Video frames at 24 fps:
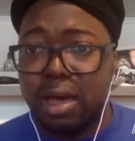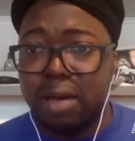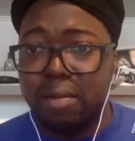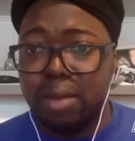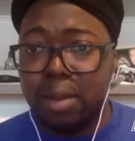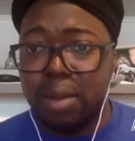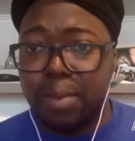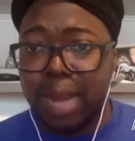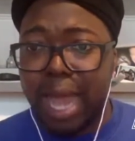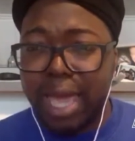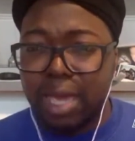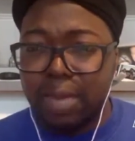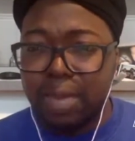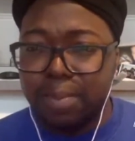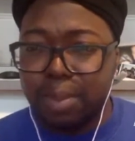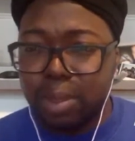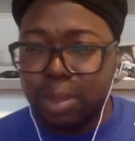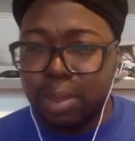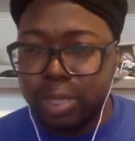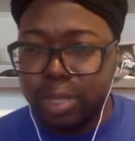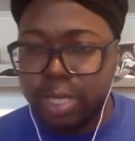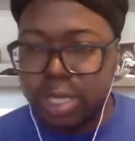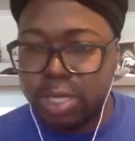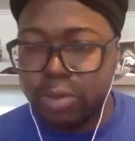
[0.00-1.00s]
Black
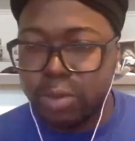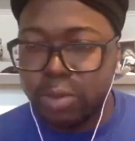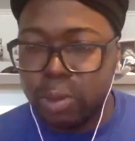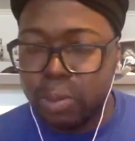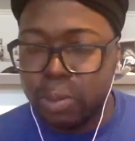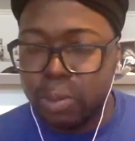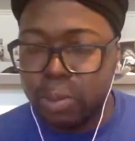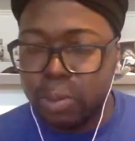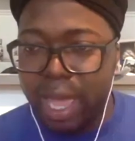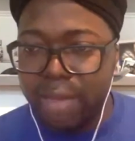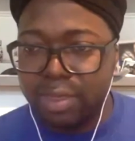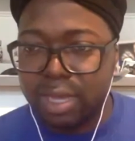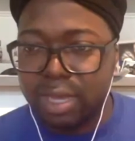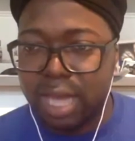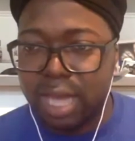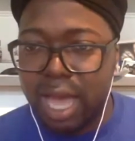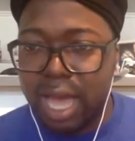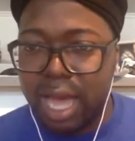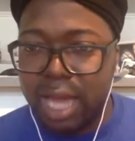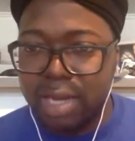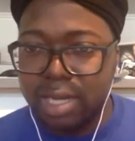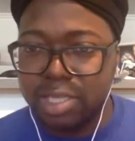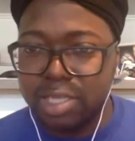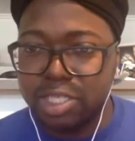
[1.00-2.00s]
employee group at the
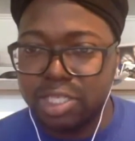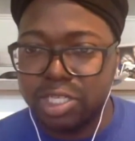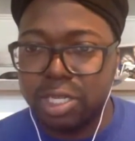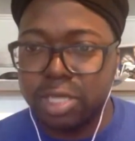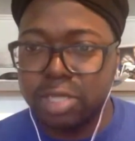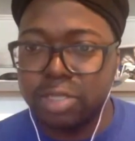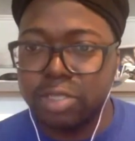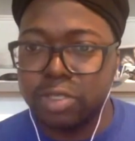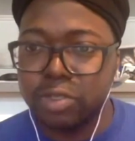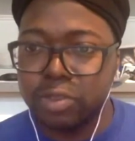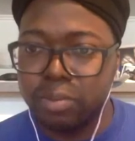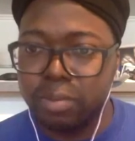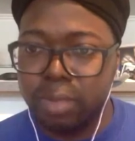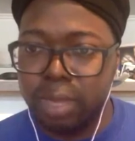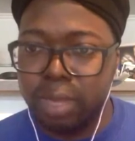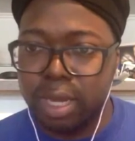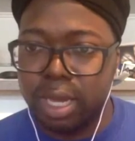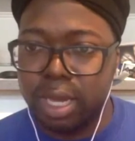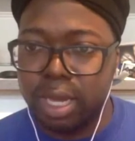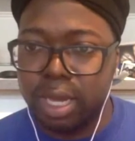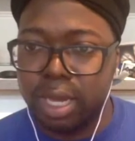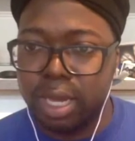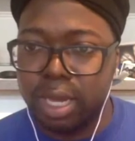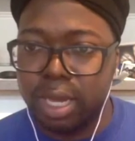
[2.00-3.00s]
college did a Zoom
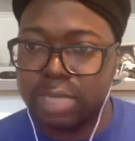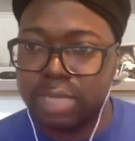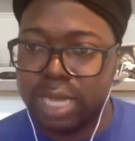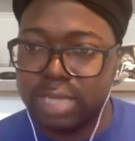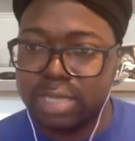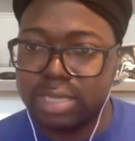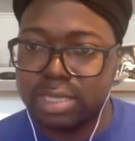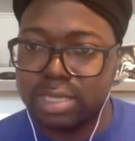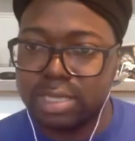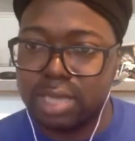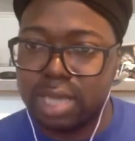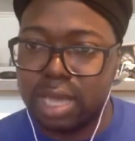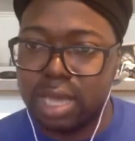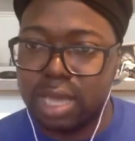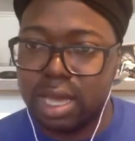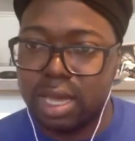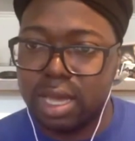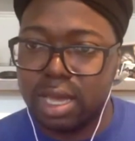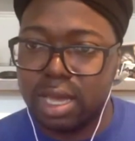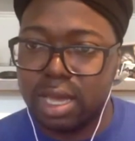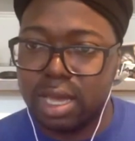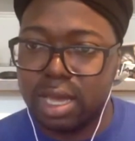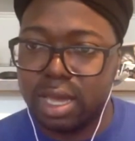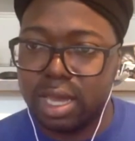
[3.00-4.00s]
meeting and it was nice
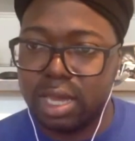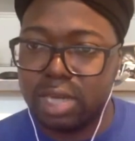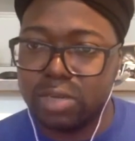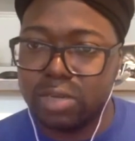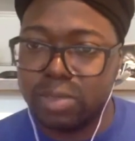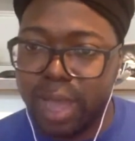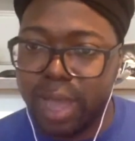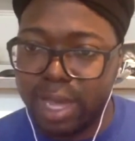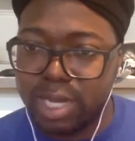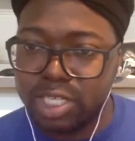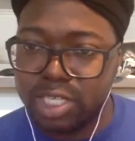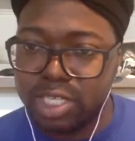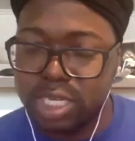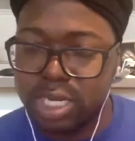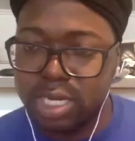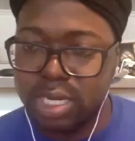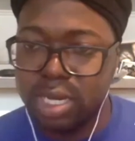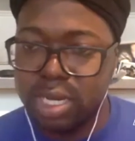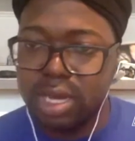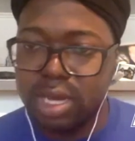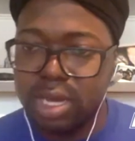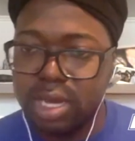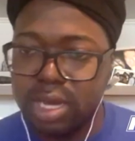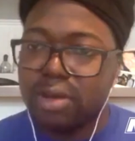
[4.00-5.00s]
interaction.
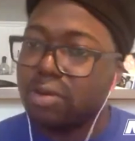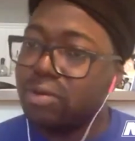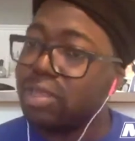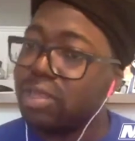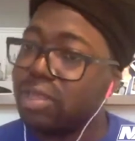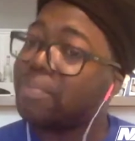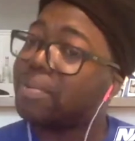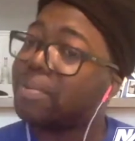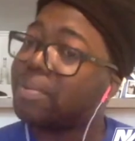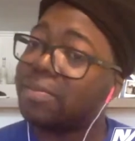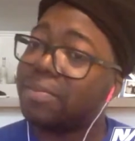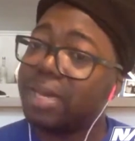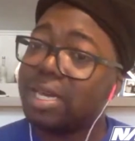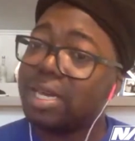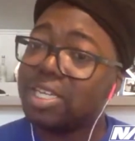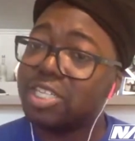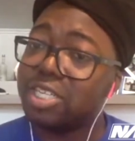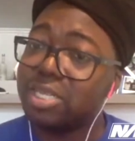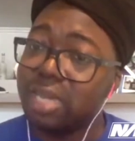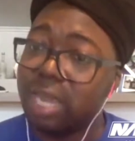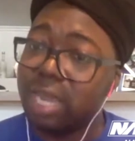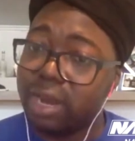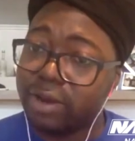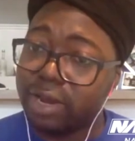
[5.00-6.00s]
Ooh, they played
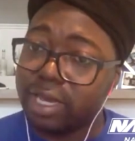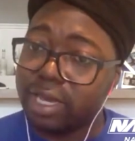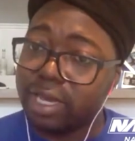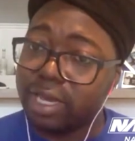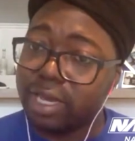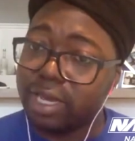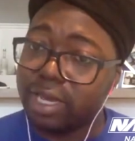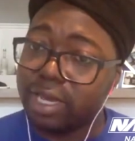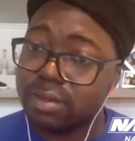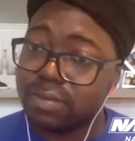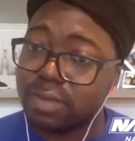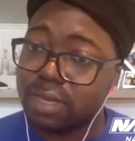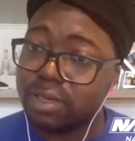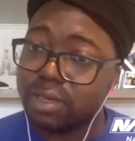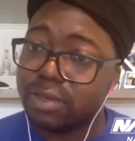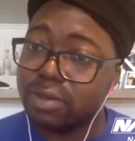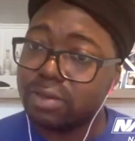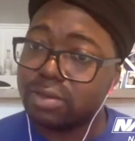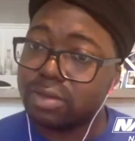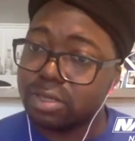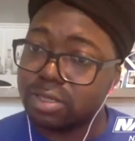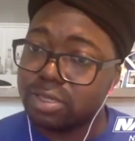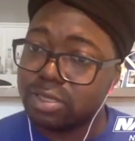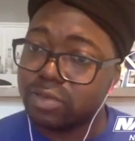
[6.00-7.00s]
Pictionary
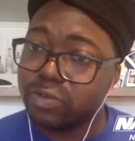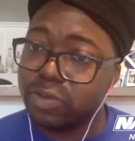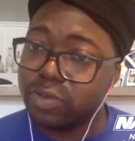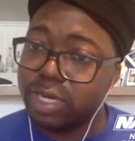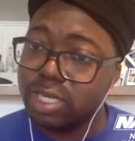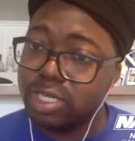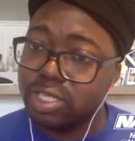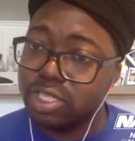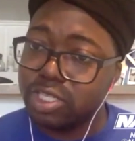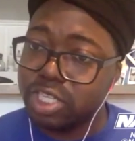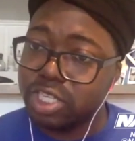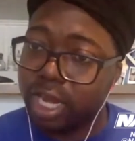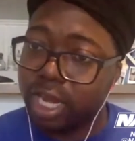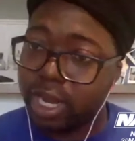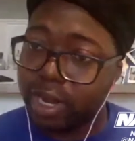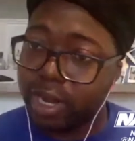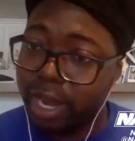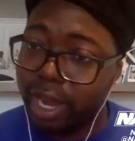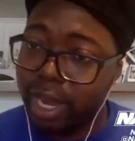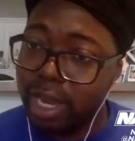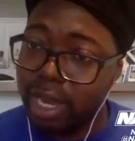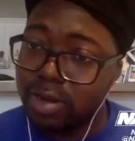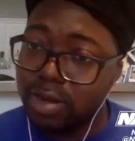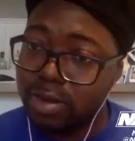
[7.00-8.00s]
using screen share
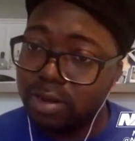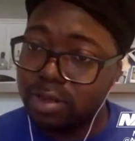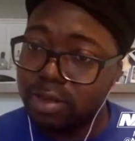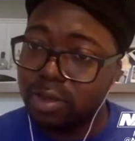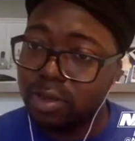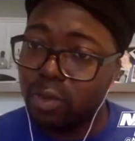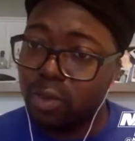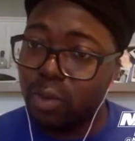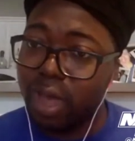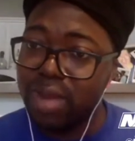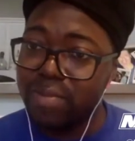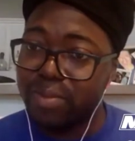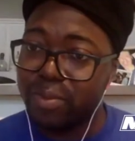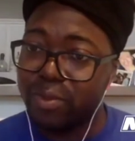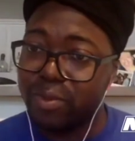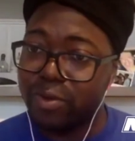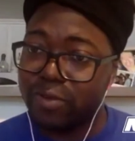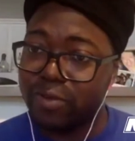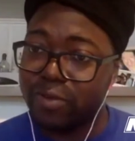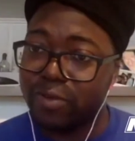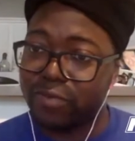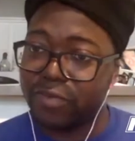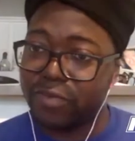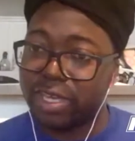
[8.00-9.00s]
and the
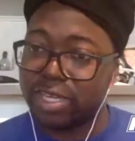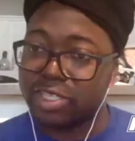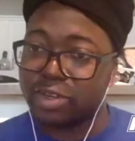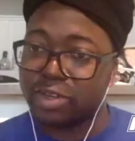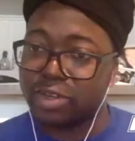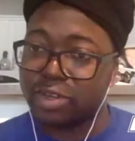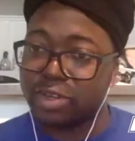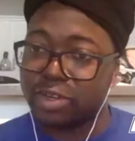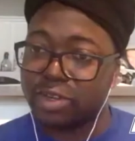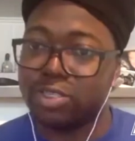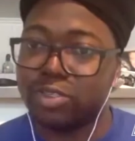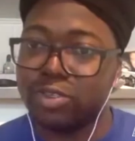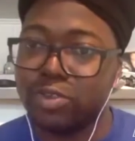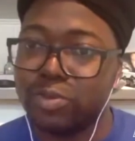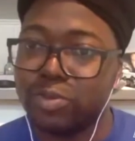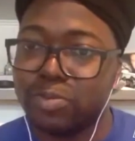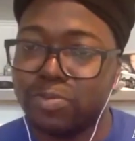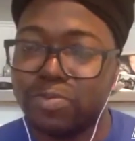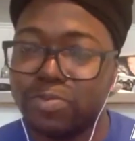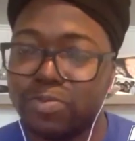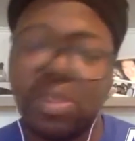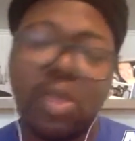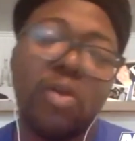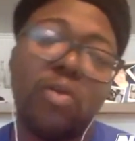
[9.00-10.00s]
whiteboard feature on Zoom,
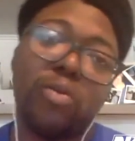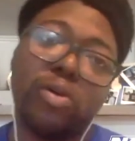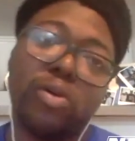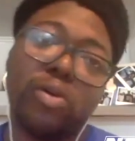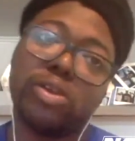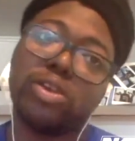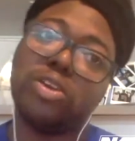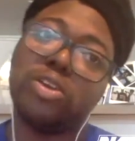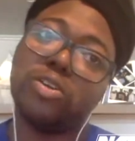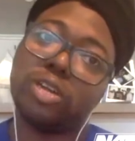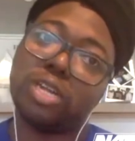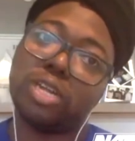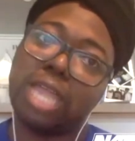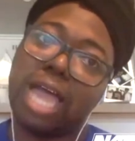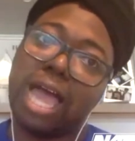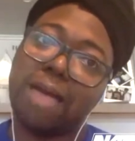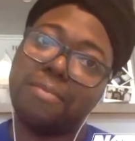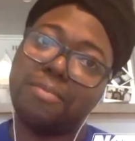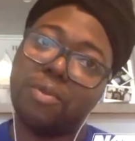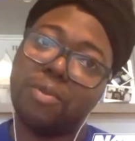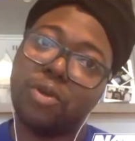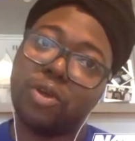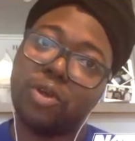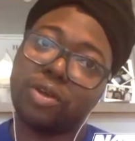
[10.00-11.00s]
where you're a
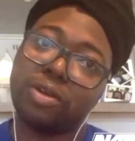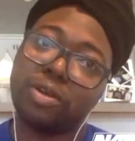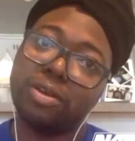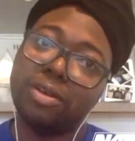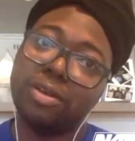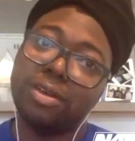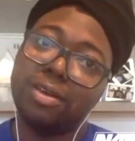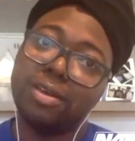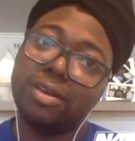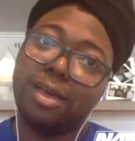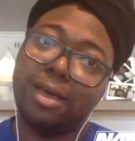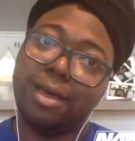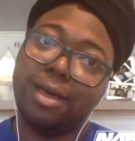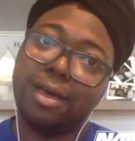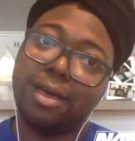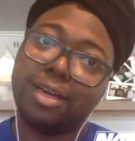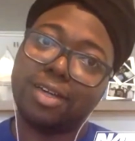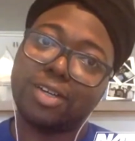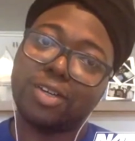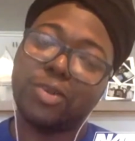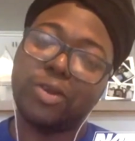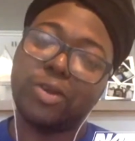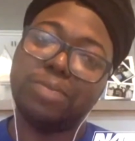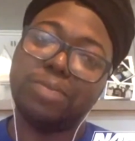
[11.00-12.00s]
lot more
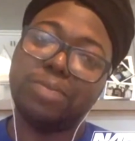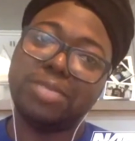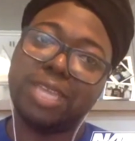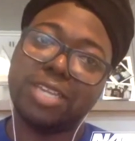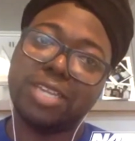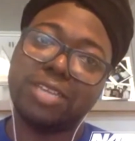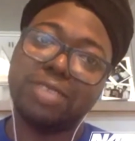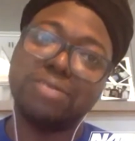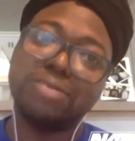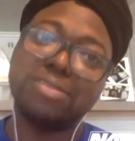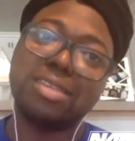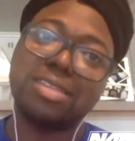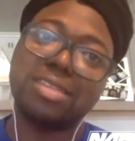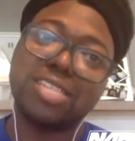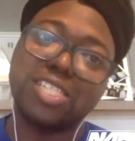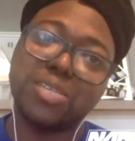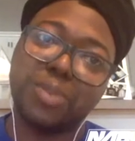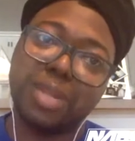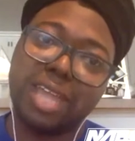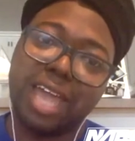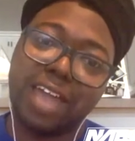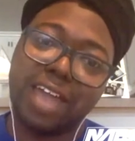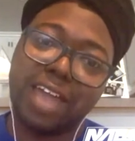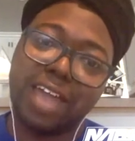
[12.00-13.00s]
equipped at using this
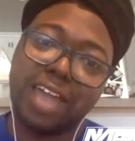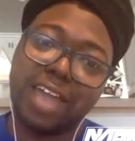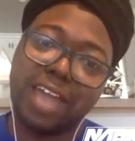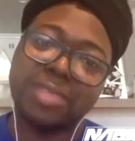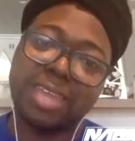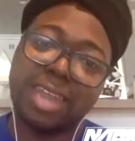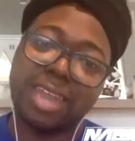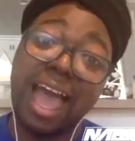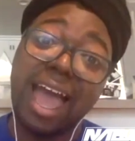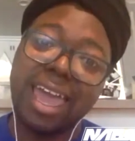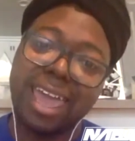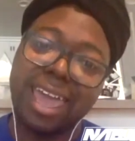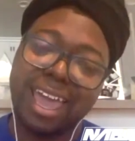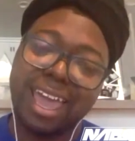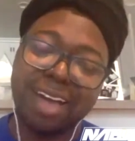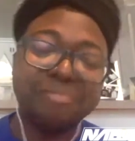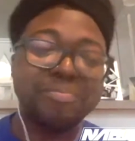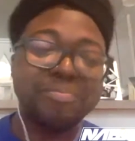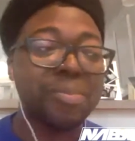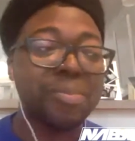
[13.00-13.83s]
platform than I am.